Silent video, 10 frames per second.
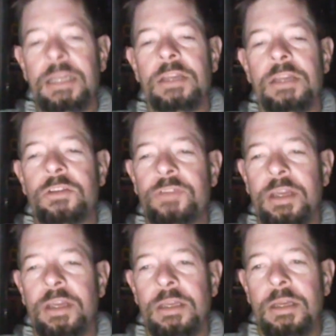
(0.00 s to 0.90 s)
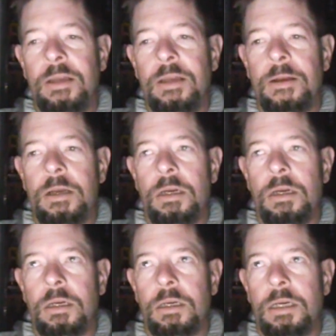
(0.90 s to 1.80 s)
you say,
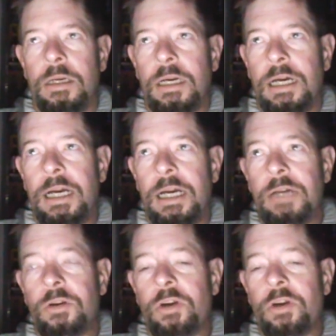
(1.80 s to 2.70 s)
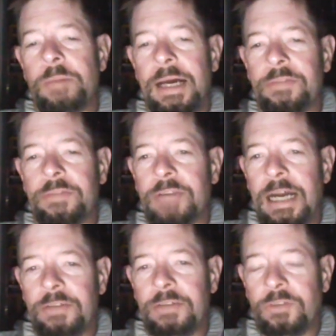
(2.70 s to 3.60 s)
I don't go buy
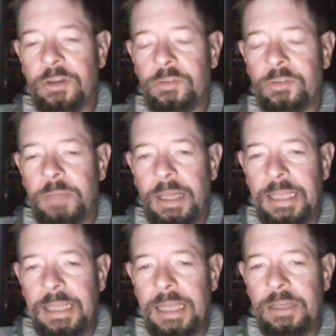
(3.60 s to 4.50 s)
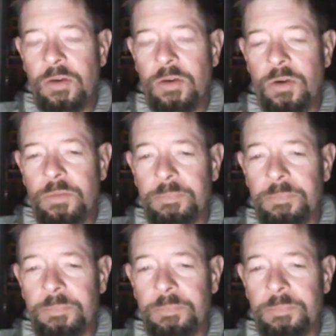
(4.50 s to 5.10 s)
scotch so it could smell like candy corn.